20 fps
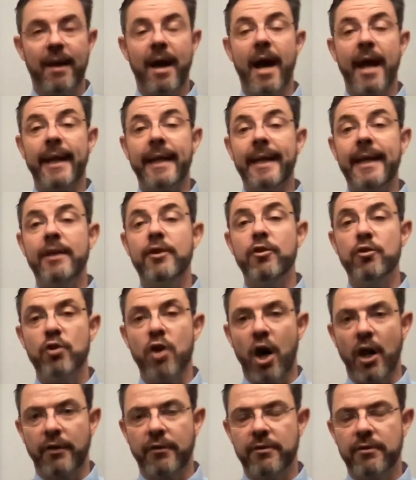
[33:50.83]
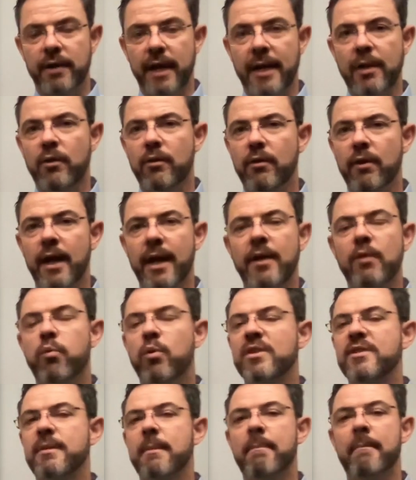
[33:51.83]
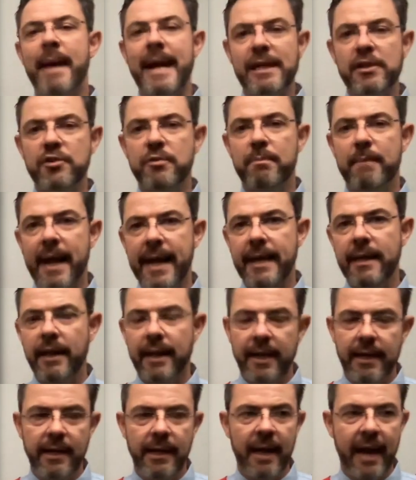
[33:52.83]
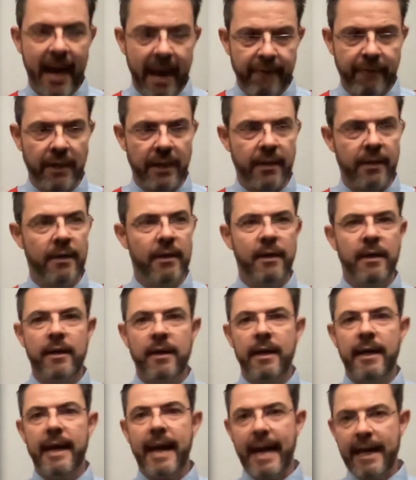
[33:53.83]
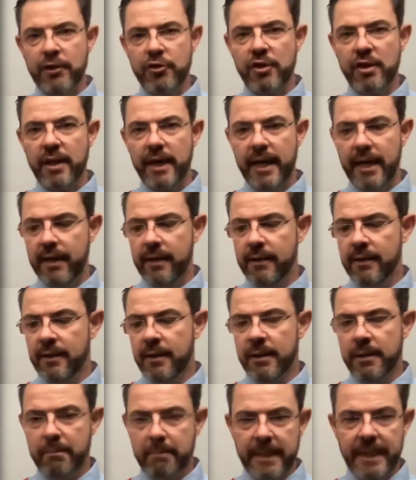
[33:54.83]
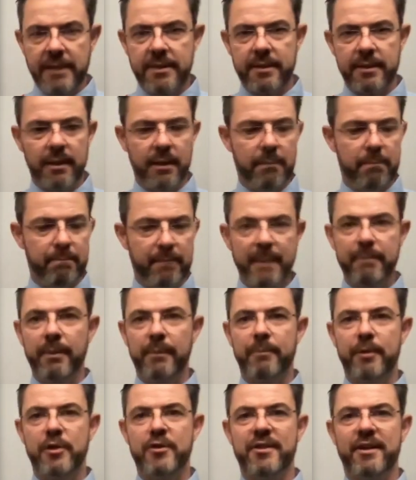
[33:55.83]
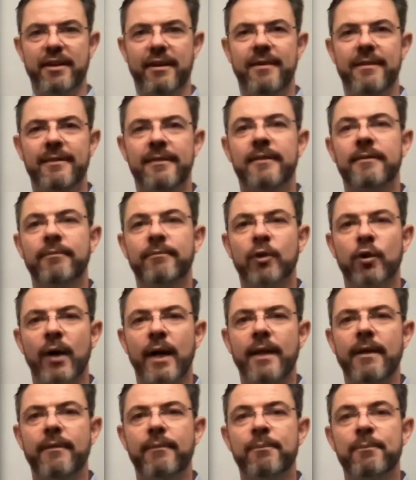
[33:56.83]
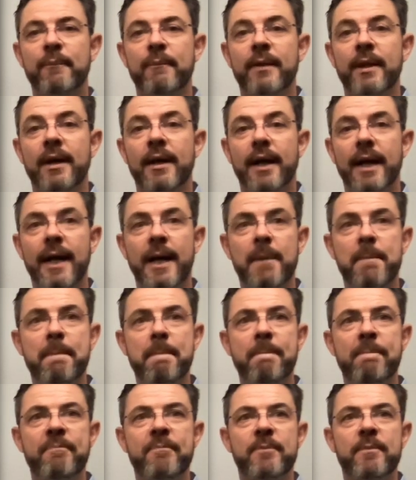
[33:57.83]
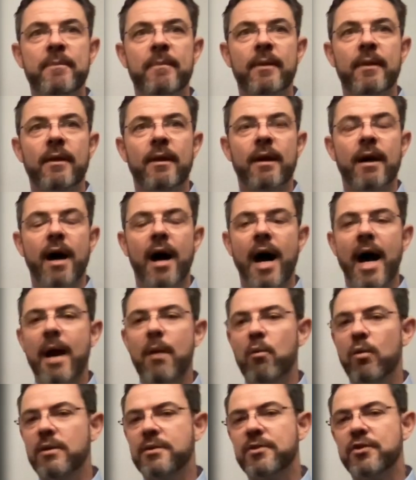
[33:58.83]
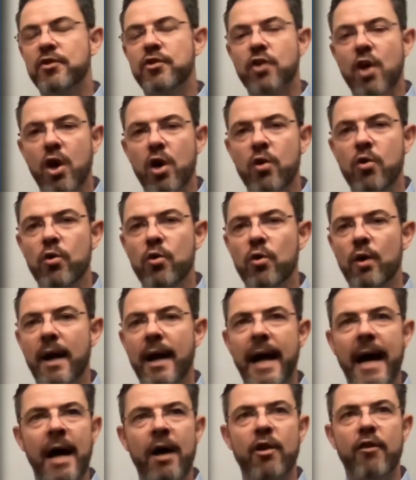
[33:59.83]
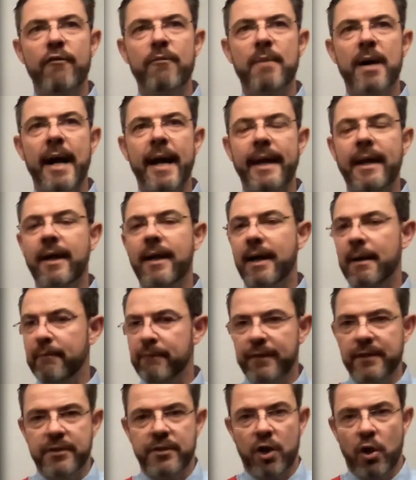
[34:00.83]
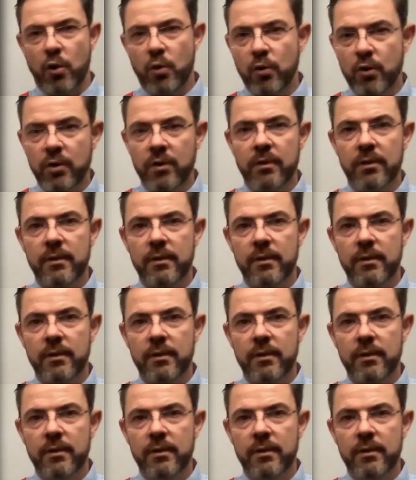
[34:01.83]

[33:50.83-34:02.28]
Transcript: I kid you not, it, it was a match made in heaven engineer meets people person, right? Um, I was so out of my comfort zone.